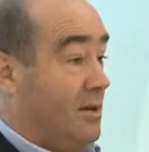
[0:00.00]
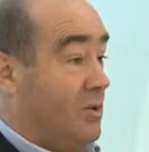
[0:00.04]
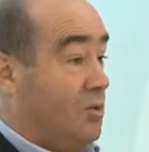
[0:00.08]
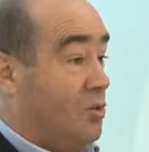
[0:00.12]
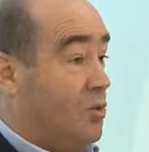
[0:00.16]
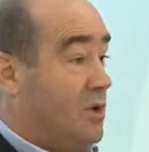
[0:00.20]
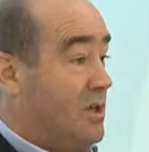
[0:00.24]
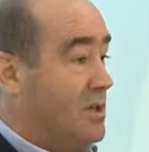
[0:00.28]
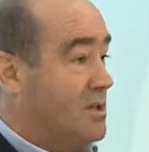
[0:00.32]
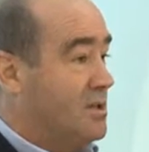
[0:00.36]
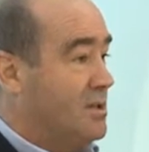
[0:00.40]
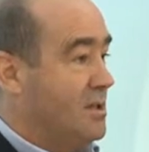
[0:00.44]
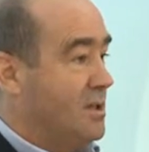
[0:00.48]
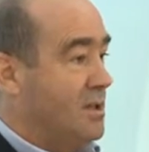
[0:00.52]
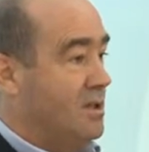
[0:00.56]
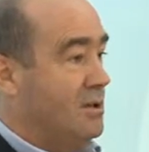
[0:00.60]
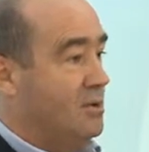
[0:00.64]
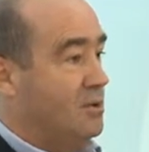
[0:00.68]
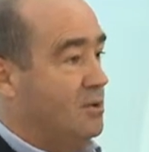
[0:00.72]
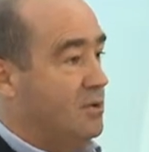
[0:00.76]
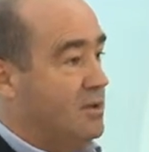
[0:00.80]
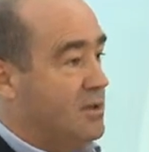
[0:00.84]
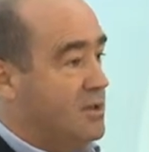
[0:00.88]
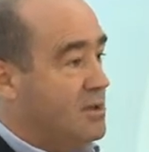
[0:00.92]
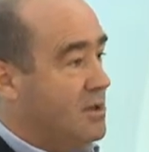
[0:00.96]
we see it
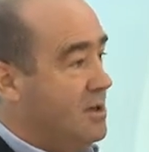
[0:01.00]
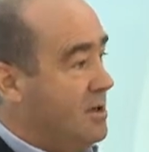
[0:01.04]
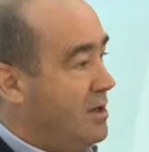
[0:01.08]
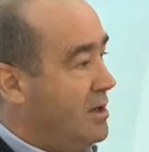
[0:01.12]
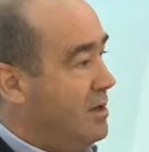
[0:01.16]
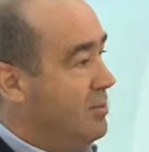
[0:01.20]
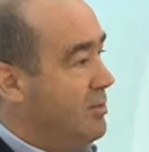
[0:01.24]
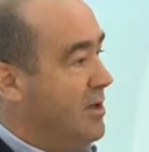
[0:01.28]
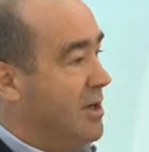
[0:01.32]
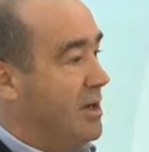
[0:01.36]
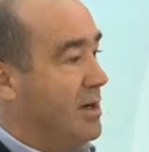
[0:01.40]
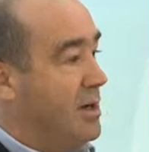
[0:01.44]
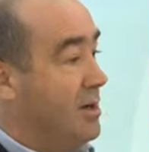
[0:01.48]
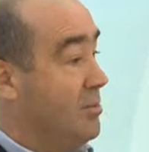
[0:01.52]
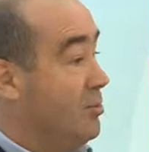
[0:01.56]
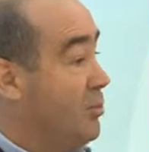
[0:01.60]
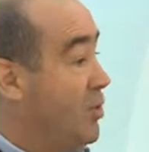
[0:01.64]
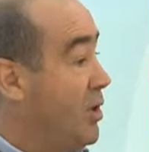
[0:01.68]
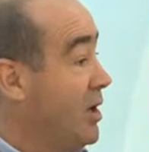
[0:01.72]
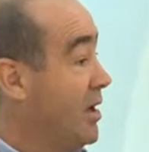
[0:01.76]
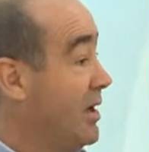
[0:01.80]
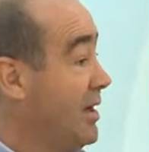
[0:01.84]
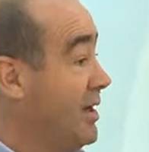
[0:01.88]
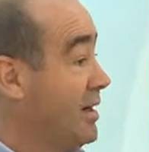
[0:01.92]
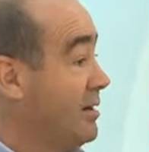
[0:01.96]
all the time in
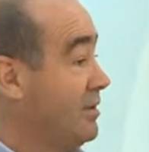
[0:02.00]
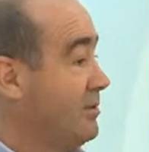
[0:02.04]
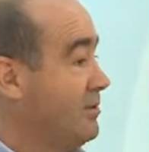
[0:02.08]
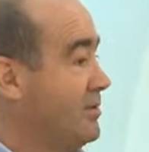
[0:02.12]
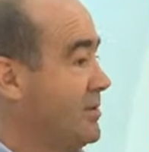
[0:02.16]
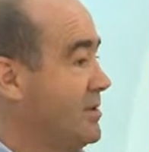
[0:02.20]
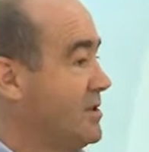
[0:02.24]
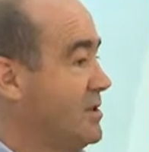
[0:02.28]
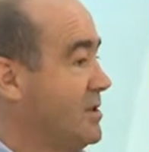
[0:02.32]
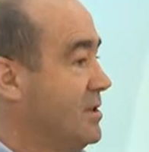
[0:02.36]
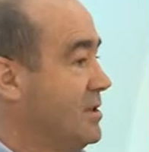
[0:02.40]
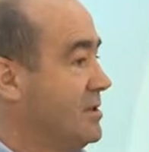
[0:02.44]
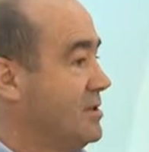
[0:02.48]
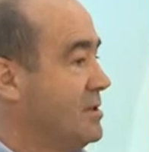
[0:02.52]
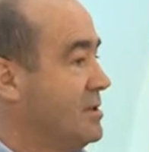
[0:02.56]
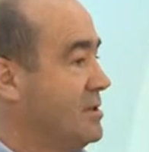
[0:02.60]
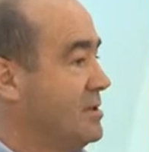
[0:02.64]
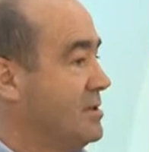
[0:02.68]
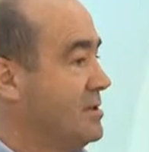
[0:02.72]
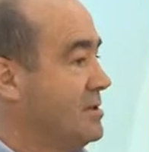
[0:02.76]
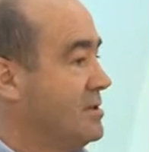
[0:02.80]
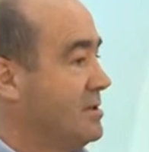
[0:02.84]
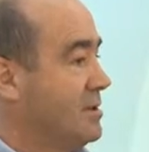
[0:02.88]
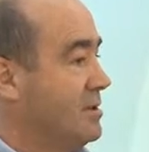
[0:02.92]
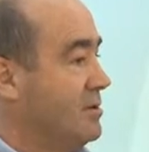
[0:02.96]
play-out
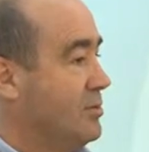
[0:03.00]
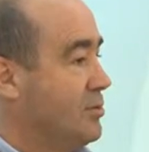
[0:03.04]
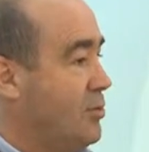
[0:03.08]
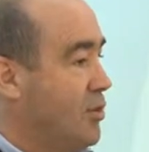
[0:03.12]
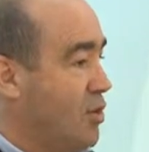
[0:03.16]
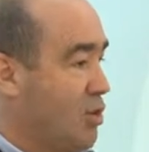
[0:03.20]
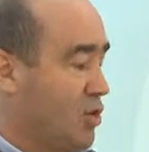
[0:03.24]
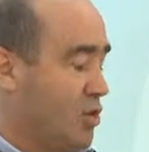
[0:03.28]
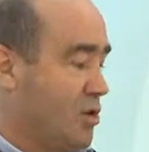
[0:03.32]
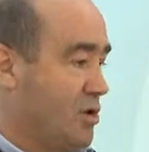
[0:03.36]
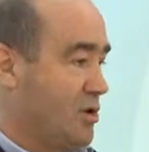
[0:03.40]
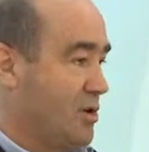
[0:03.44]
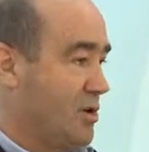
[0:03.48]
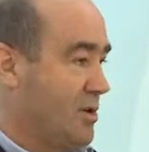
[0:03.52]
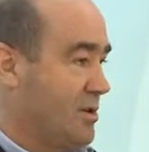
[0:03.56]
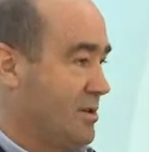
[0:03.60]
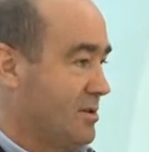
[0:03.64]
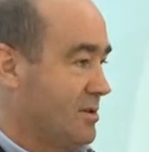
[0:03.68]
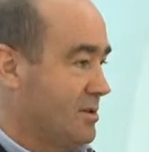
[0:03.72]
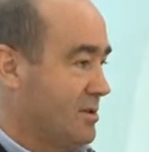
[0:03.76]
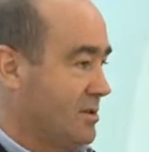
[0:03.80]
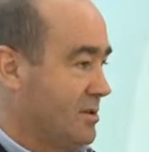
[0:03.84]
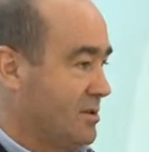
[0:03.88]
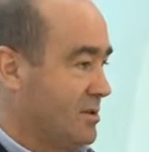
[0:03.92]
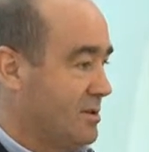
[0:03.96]
facilities. So
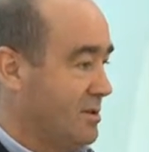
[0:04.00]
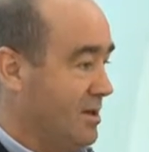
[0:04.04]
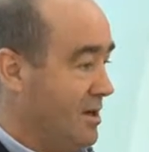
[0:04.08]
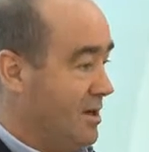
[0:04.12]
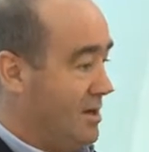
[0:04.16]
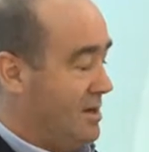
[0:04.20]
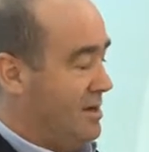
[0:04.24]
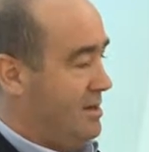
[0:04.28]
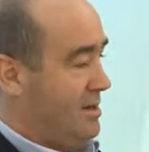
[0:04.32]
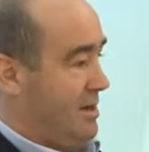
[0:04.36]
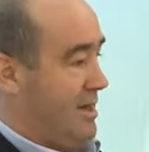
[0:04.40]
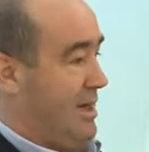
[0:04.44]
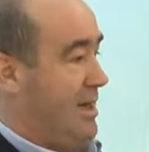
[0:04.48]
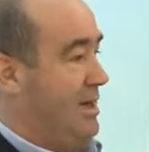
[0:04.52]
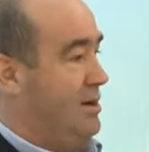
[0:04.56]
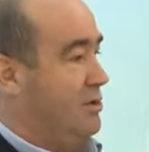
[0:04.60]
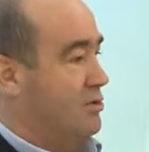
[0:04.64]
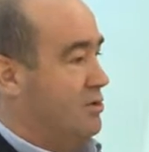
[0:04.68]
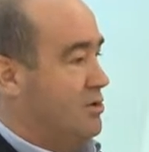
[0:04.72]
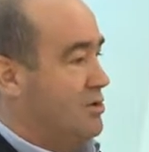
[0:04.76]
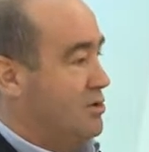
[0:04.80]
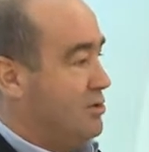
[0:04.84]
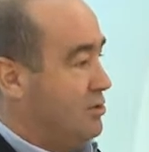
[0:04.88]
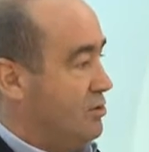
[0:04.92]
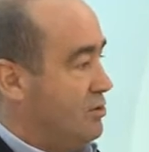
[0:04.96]
broadcasters
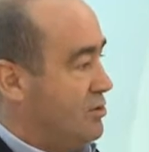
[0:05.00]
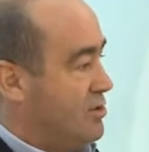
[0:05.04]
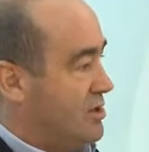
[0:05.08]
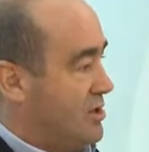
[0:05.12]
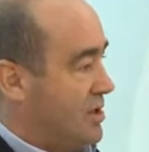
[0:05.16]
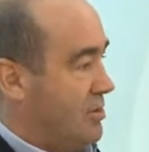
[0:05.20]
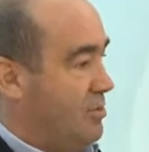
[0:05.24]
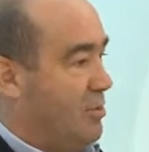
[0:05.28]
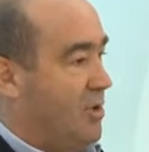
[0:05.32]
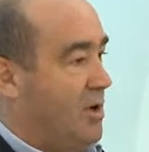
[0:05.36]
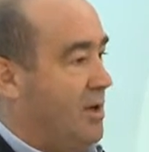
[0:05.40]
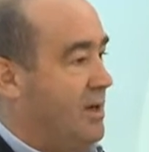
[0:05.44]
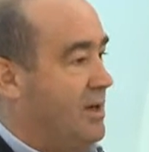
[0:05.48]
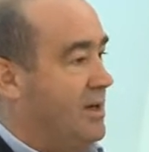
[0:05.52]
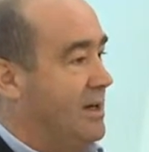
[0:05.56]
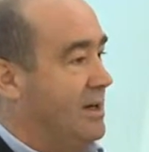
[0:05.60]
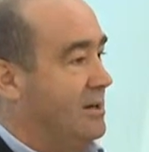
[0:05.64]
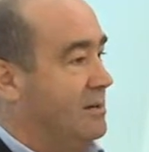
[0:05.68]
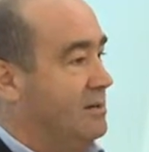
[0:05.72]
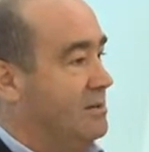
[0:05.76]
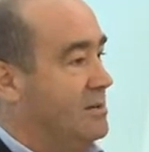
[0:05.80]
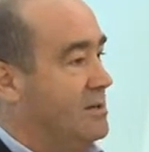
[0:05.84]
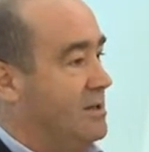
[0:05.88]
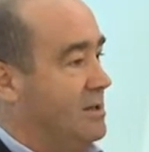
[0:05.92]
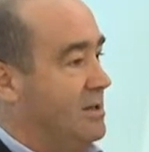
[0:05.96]
outsource their
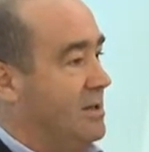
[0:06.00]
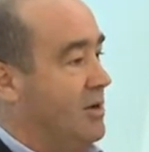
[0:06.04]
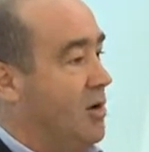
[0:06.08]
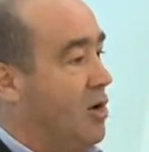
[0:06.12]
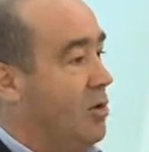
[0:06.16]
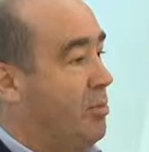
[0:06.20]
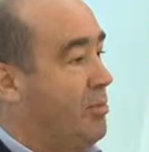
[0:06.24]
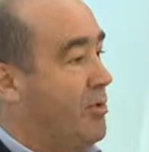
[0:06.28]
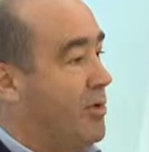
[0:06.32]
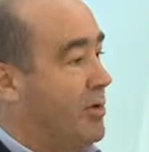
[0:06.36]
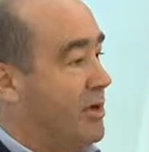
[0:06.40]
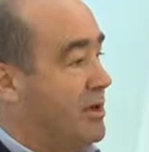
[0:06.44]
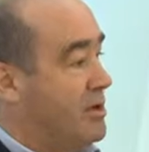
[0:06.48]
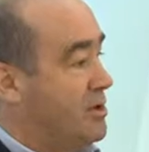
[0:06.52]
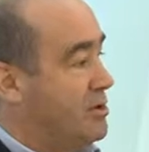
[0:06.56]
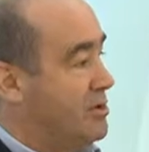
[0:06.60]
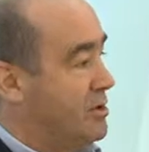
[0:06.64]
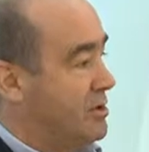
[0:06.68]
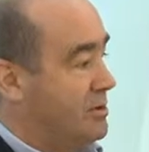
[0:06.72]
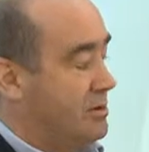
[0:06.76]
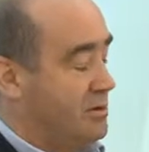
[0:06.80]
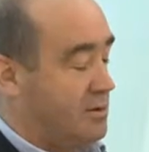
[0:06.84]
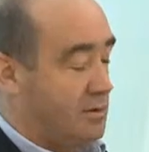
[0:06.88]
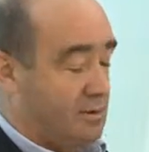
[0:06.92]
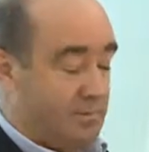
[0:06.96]
play-out
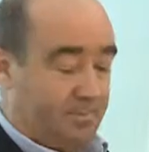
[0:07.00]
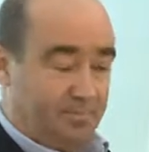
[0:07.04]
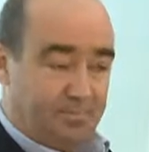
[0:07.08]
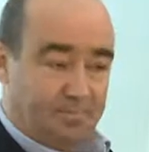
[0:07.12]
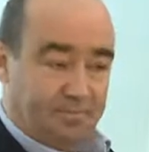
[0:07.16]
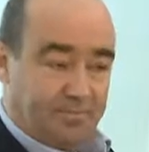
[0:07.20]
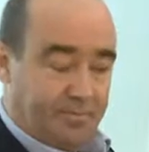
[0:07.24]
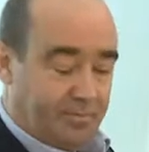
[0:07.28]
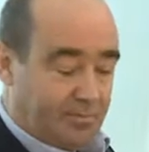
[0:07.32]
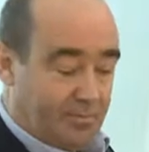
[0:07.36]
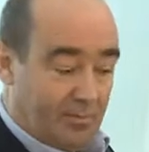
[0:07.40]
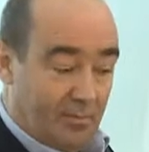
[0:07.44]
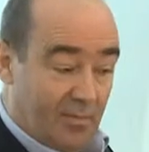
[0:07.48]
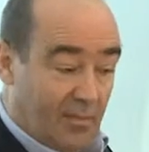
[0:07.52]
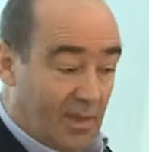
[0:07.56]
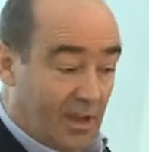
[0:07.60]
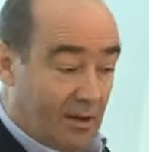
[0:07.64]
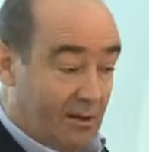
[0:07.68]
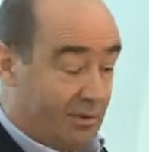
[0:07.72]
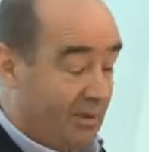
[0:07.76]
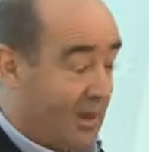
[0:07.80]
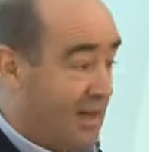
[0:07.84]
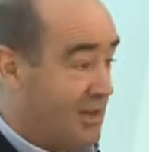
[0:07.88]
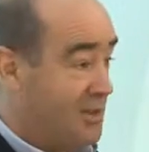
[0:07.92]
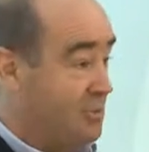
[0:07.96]
operations.
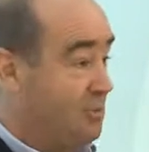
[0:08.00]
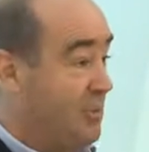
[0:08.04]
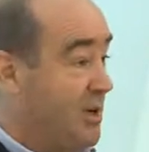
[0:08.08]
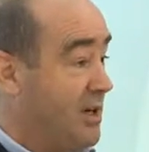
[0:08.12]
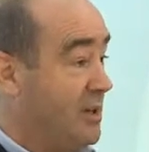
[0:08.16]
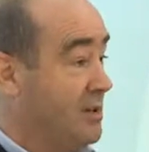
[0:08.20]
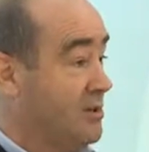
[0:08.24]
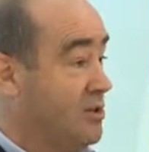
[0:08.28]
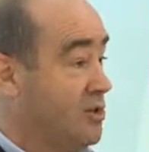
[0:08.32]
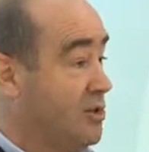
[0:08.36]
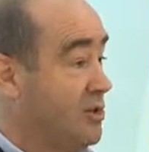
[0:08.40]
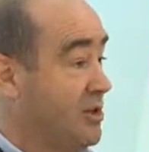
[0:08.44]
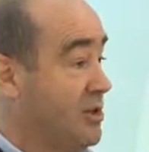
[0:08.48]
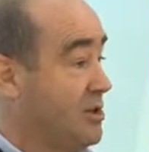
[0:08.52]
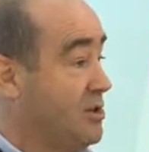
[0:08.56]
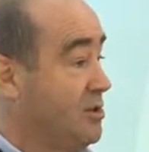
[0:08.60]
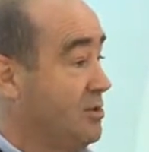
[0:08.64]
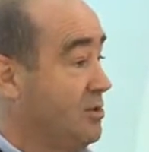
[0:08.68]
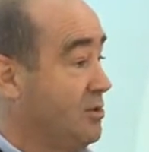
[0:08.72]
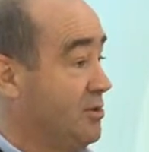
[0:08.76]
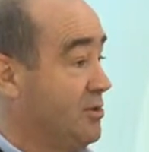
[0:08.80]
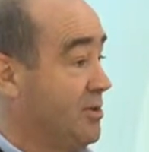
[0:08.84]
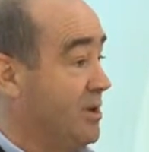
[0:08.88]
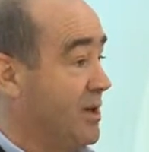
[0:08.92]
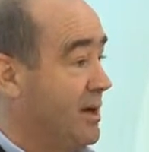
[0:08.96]
And that's been a
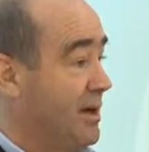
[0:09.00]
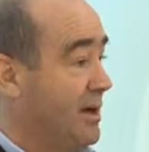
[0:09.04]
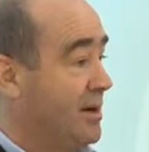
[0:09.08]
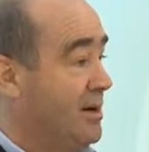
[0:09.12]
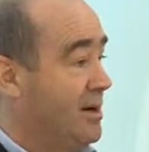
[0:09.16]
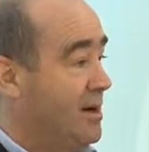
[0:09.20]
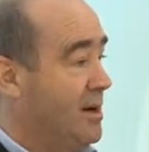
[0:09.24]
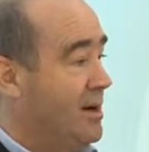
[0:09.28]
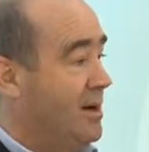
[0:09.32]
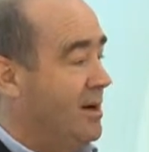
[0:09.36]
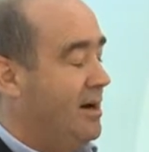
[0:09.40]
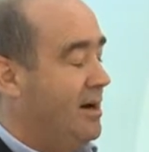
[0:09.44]
traditional thing.